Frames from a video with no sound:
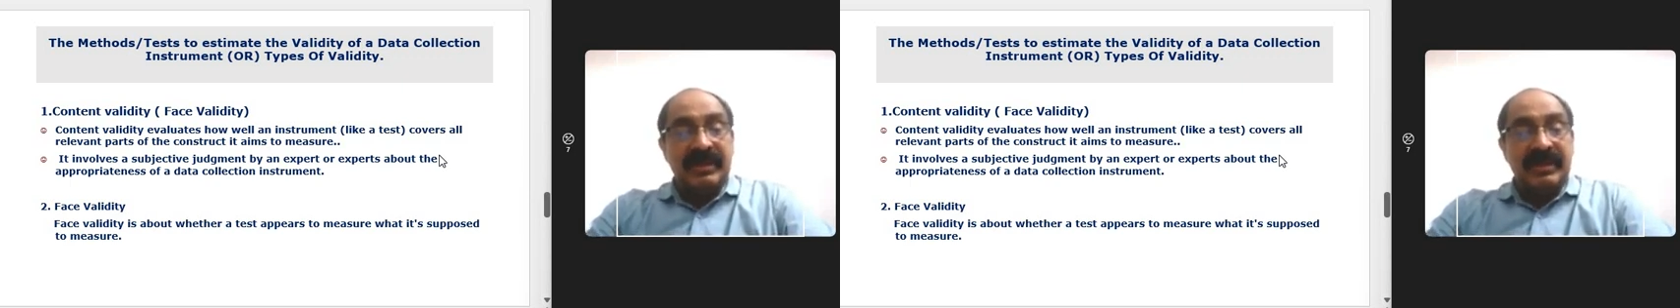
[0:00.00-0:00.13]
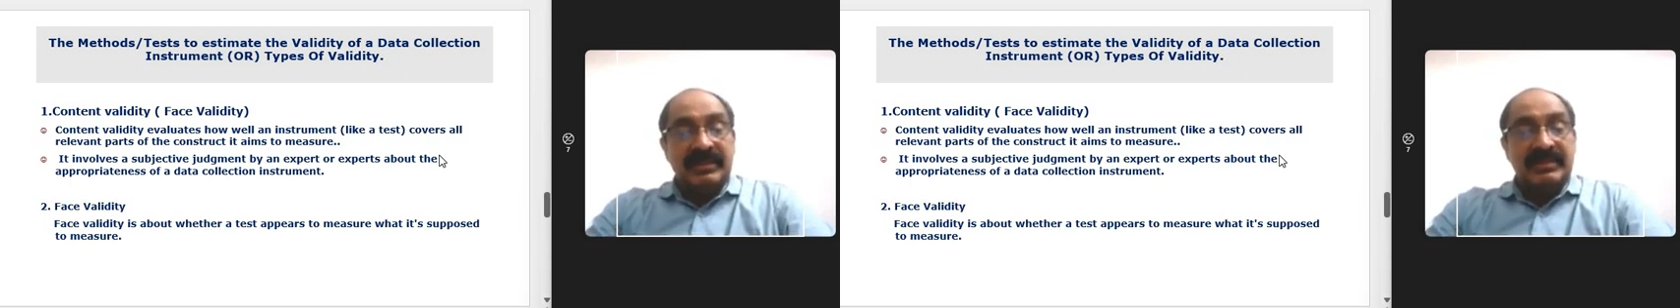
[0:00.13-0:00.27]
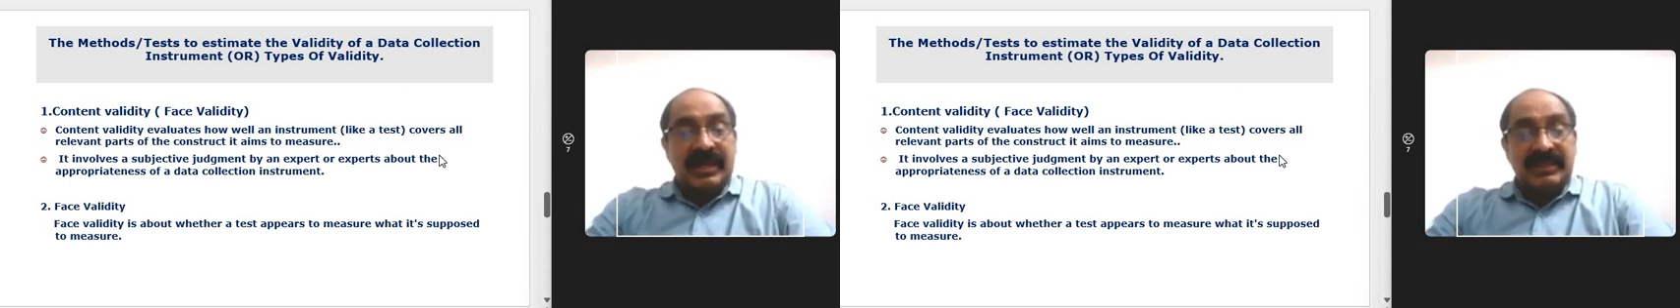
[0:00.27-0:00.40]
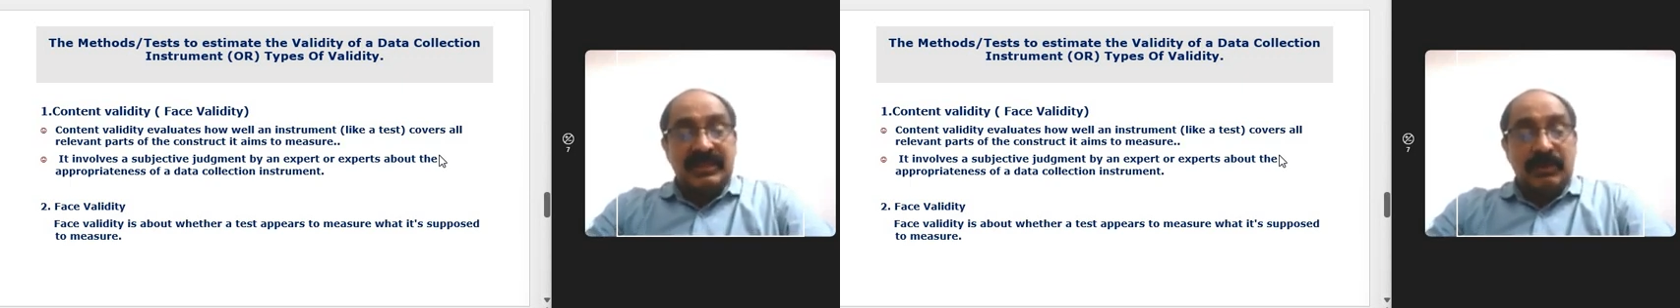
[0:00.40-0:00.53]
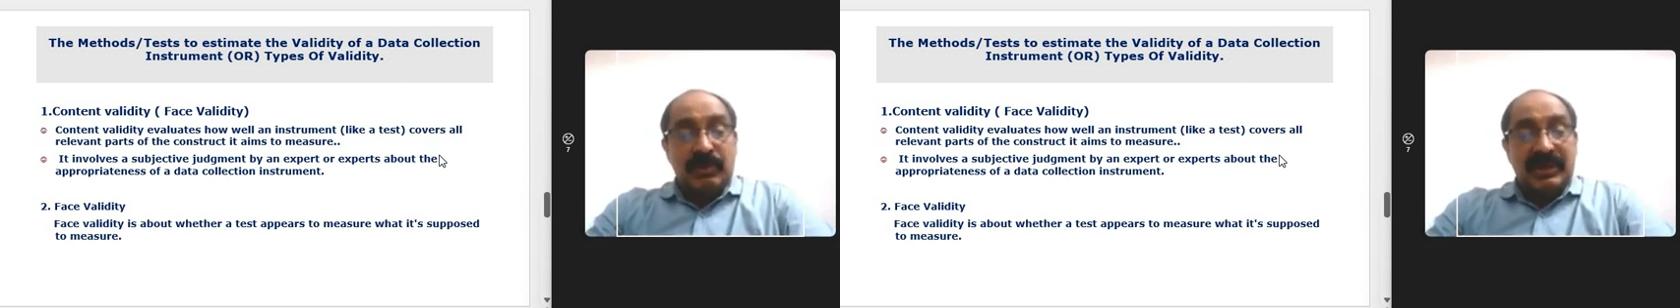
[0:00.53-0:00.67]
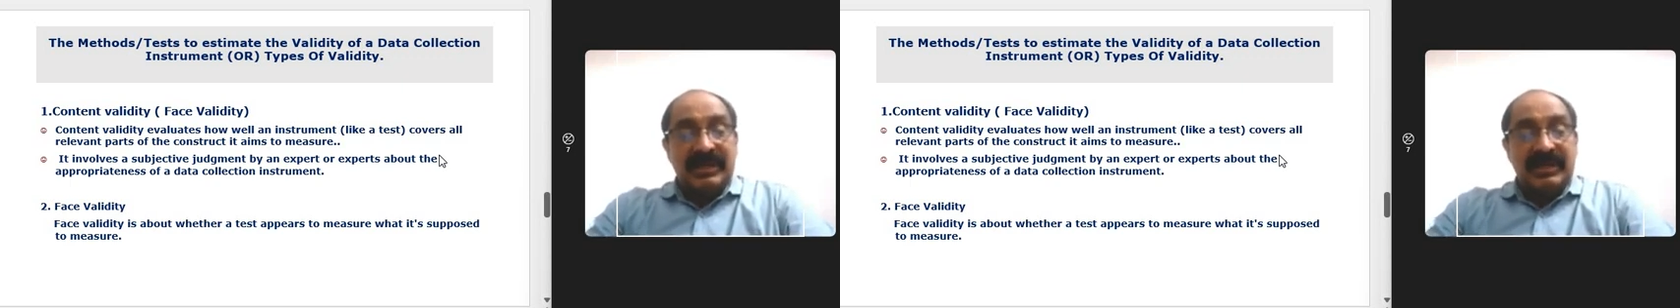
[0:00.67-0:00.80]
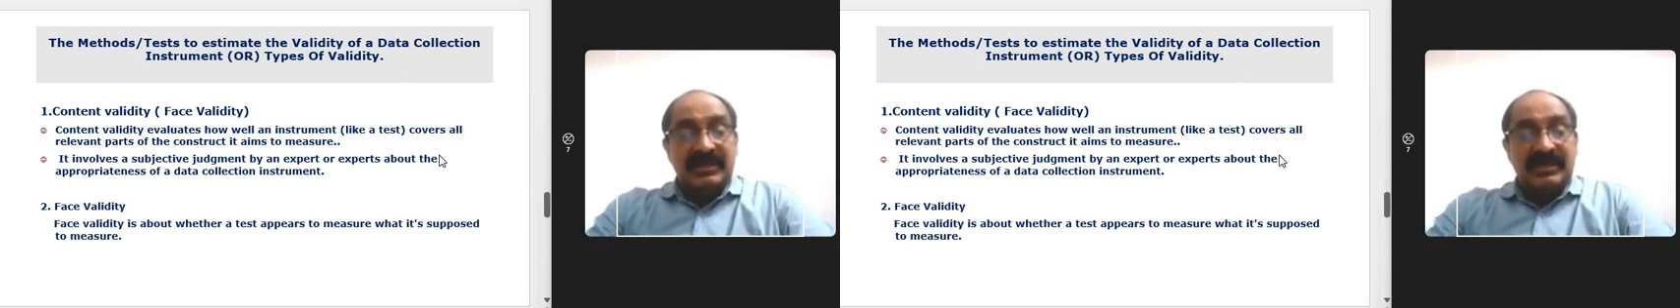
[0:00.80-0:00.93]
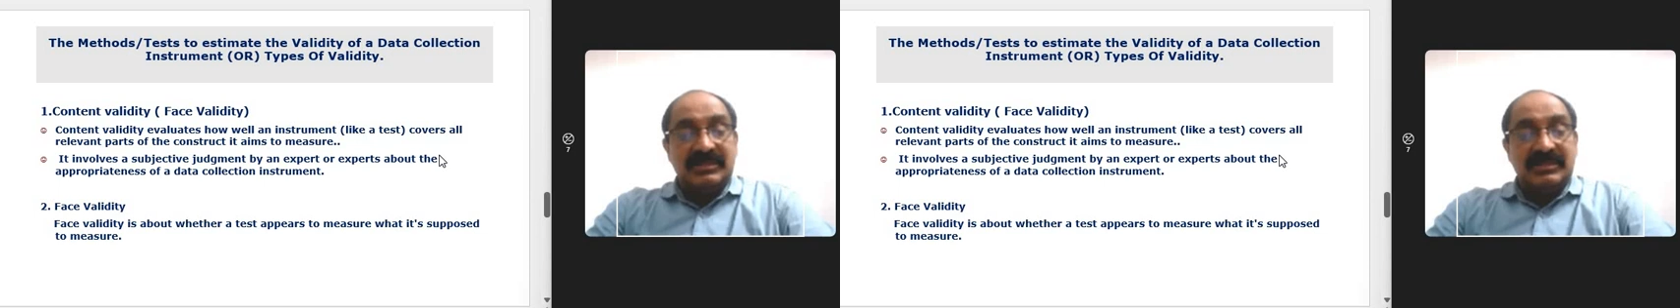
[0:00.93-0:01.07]
The other one
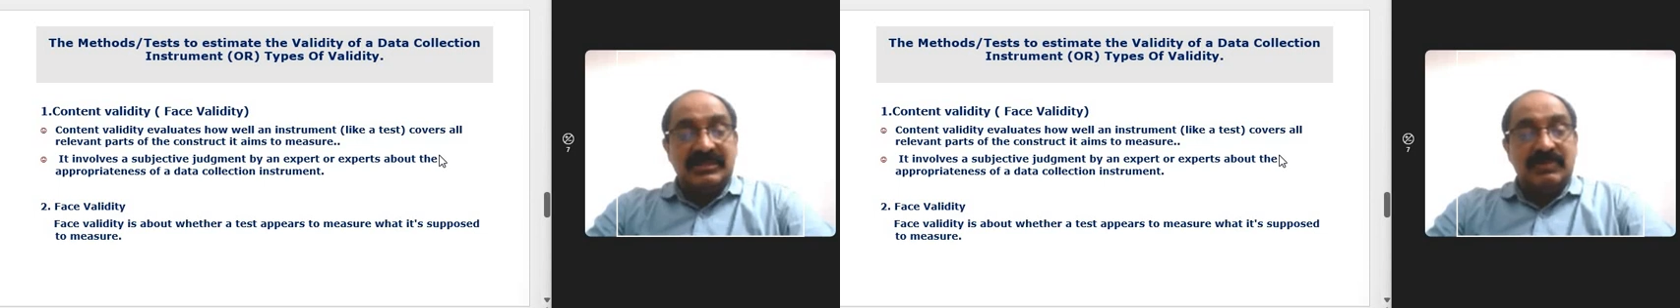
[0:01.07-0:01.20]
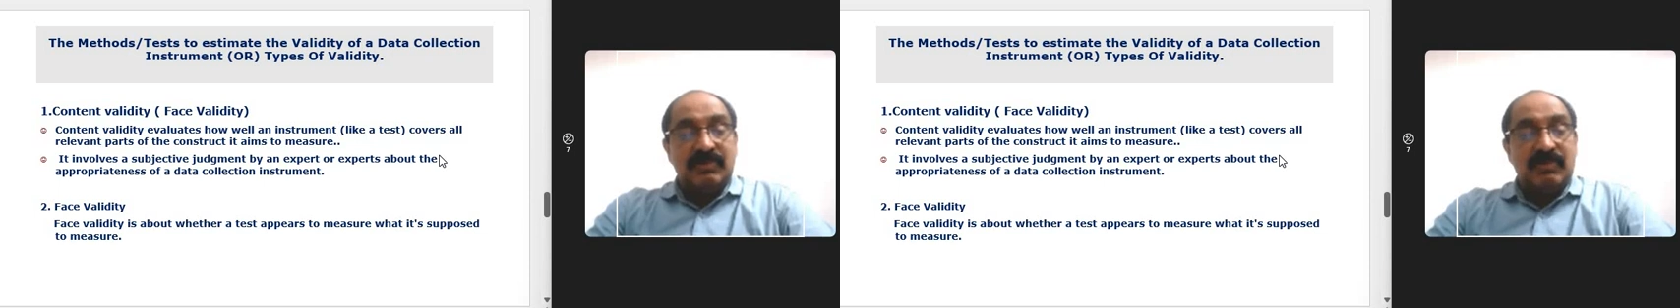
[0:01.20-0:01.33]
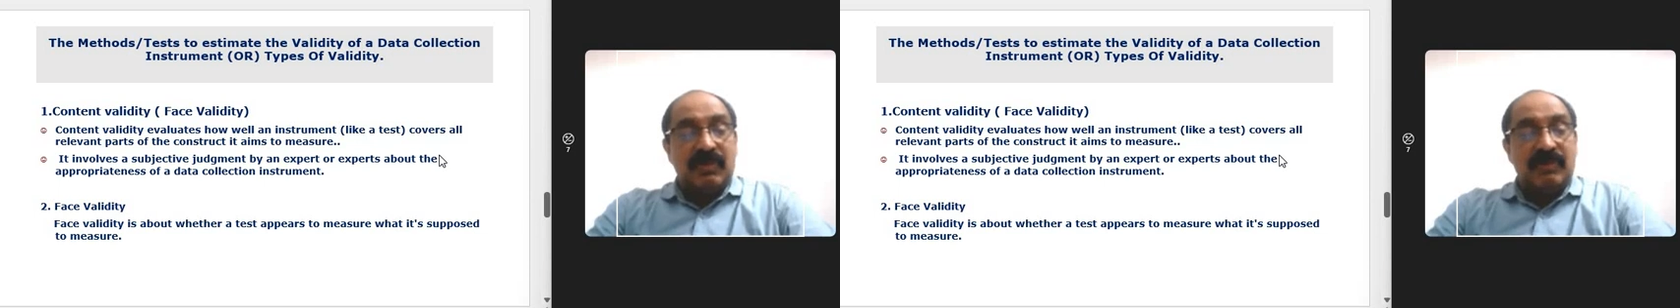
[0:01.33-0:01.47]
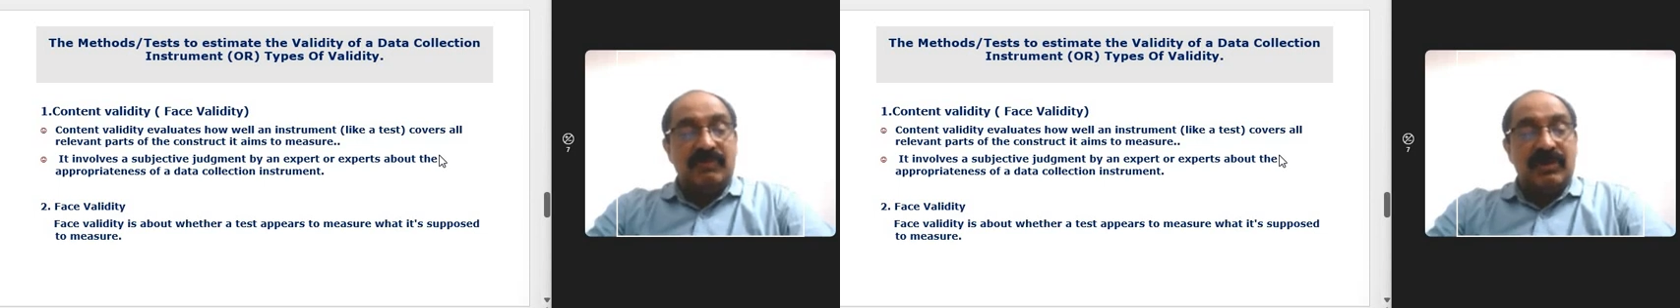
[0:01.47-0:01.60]
is what we